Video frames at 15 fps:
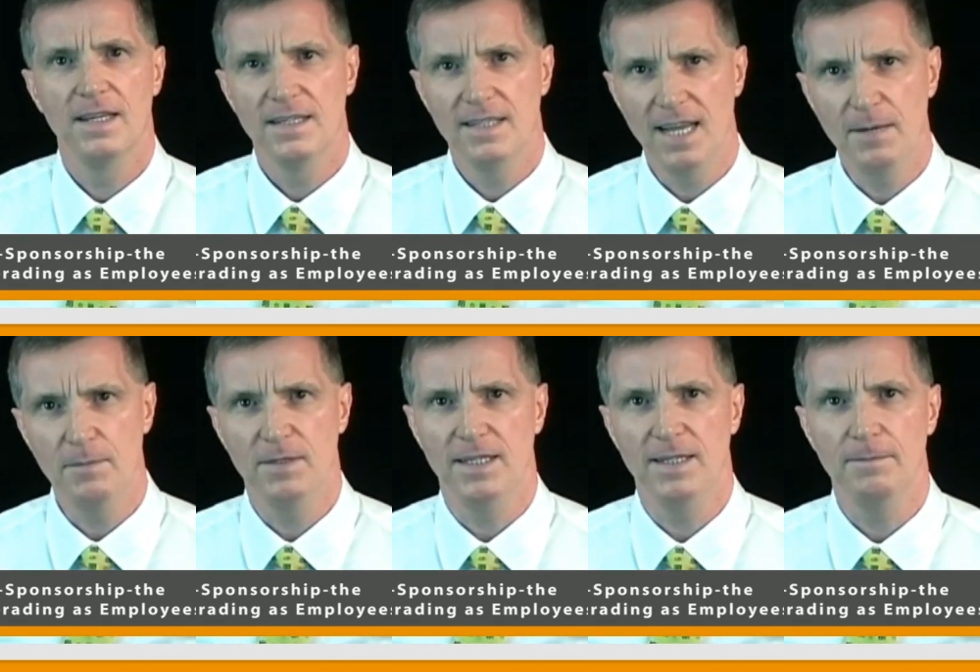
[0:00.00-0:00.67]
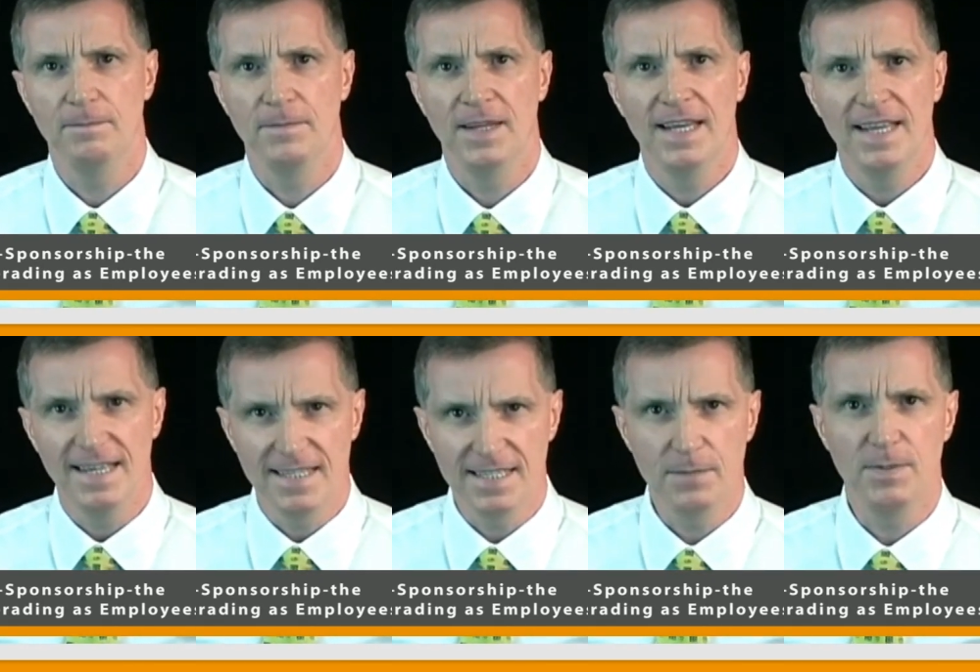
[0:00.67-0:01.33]
Namely,
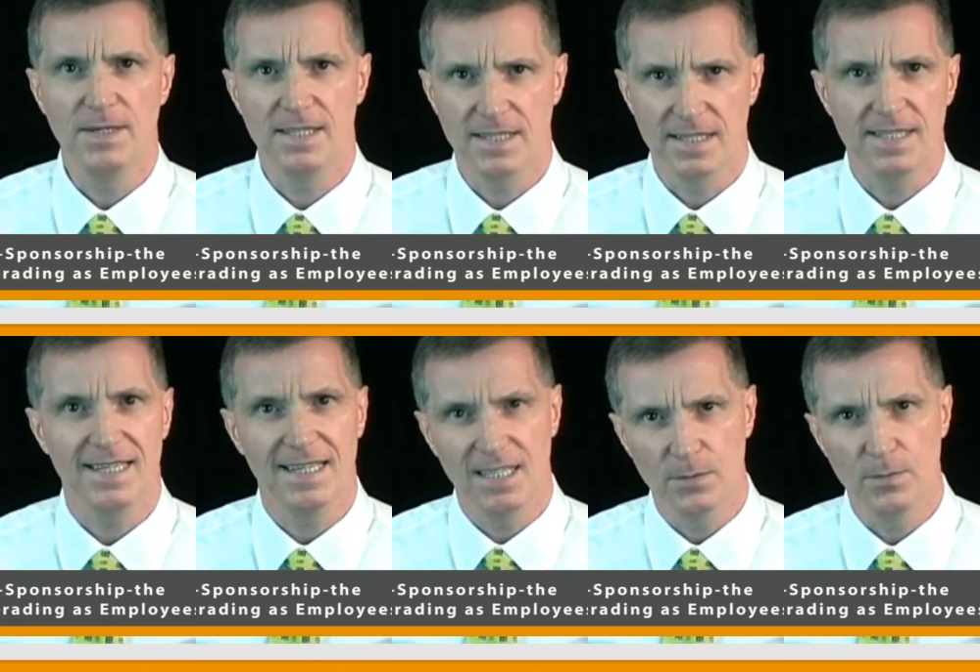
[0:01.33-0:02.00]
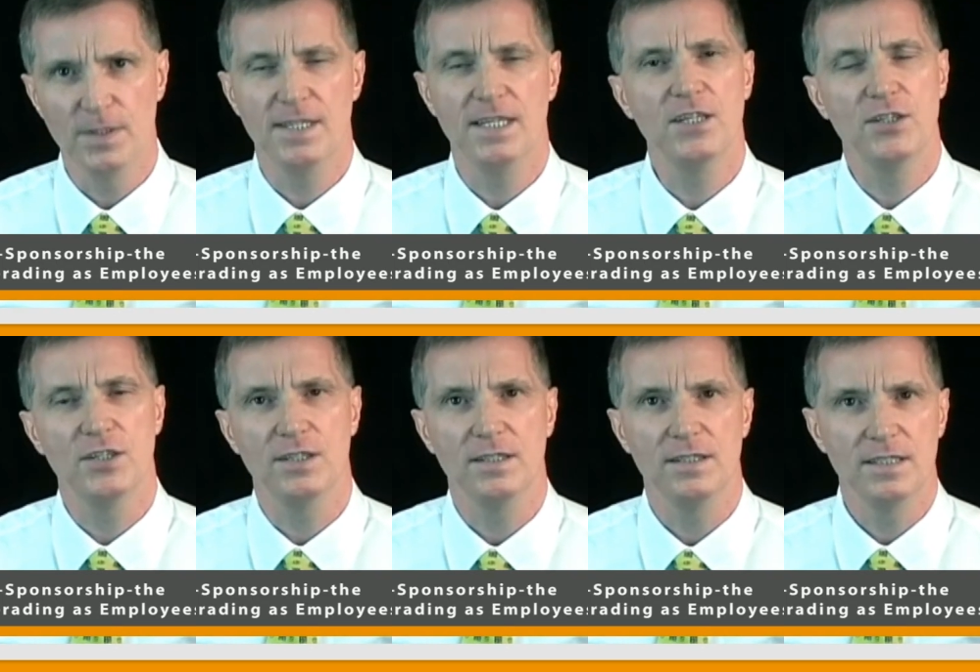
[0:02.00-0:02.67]
is the business in a
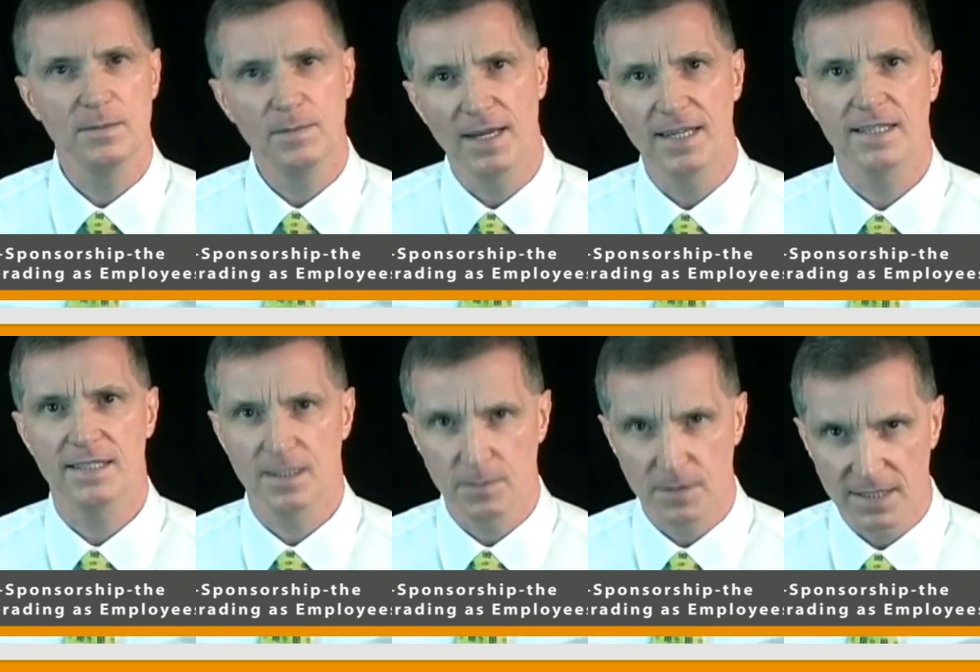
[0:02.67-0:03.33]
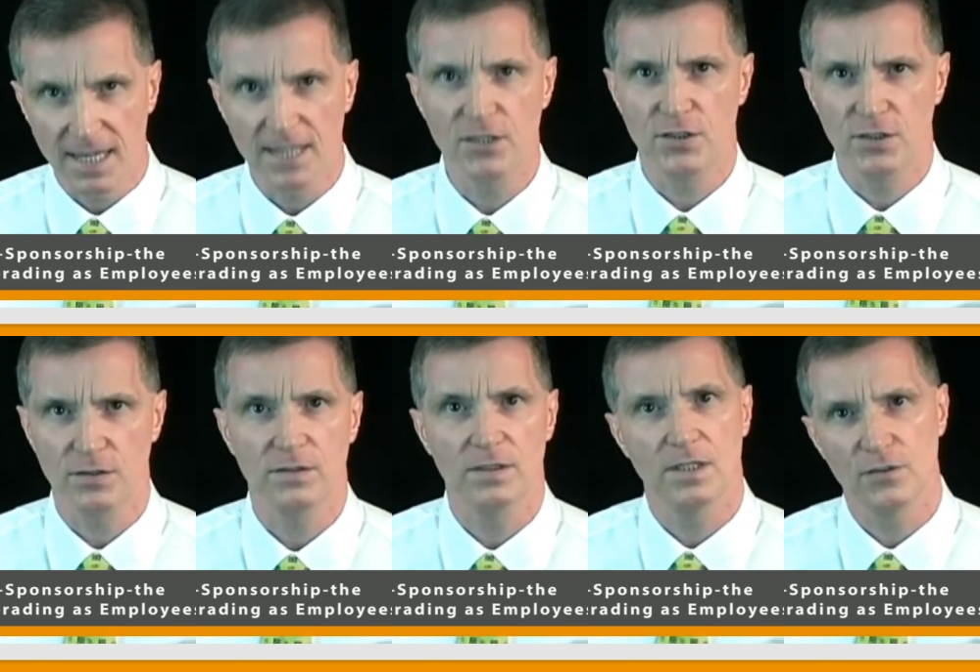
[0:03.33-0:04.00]
position to make a
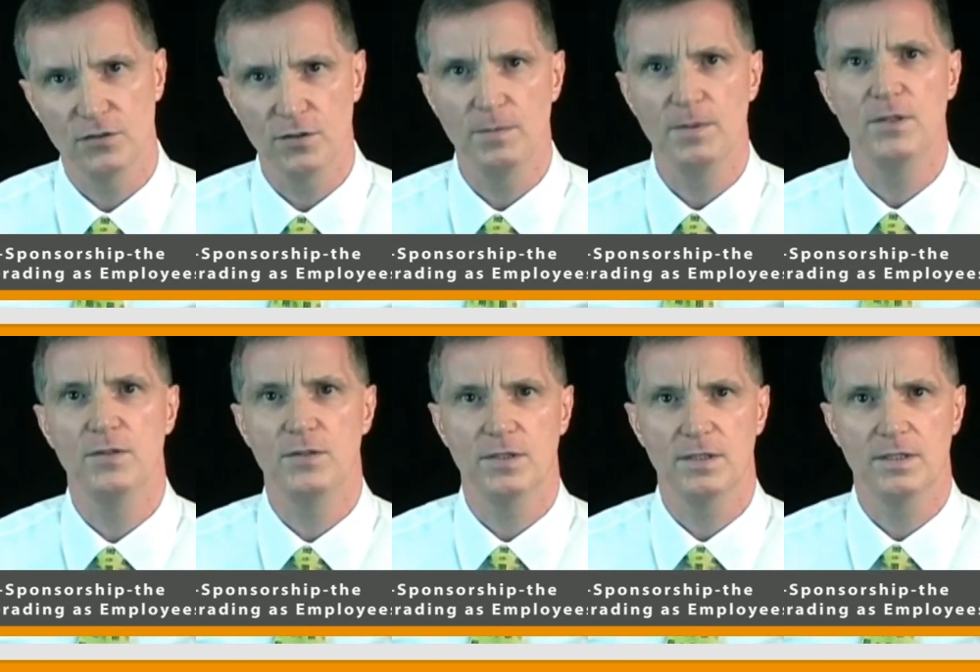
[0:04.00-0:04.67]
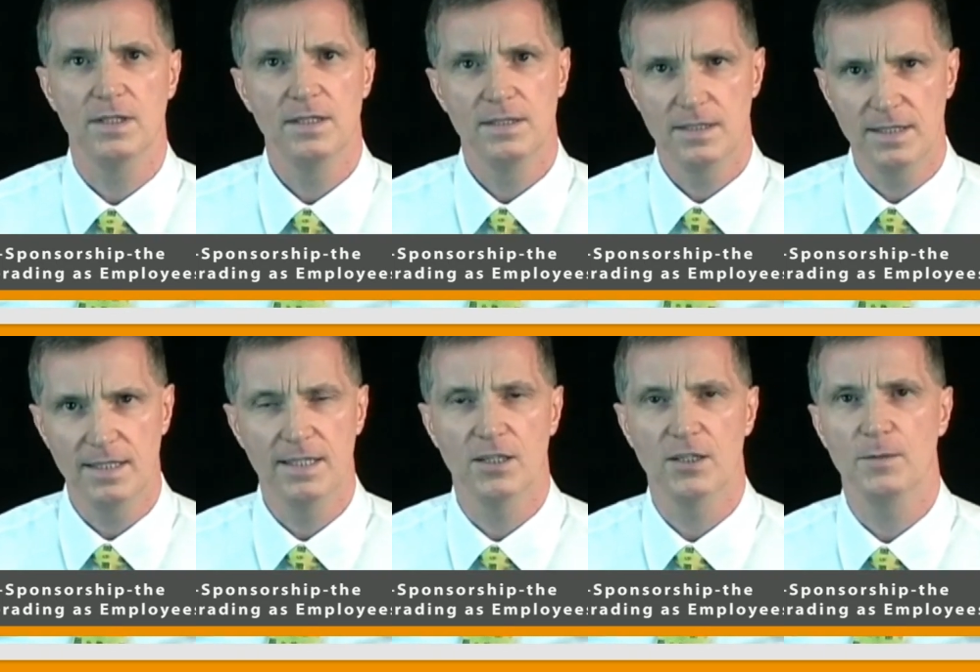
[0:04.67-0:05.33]
substantial contribution to the
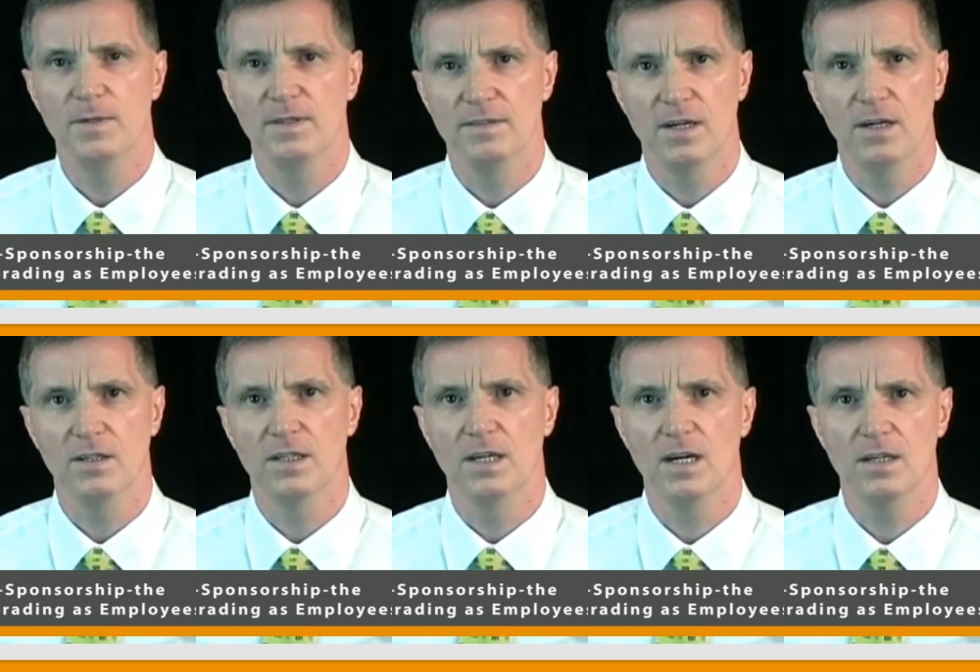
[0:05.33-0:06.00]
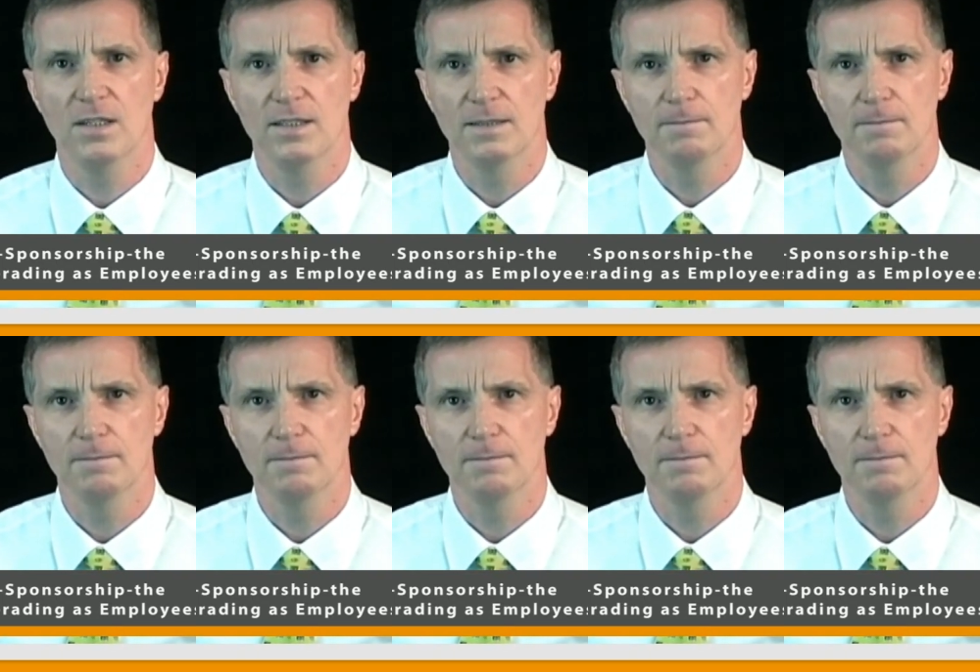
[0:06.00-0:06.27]
economy of Hong Kong?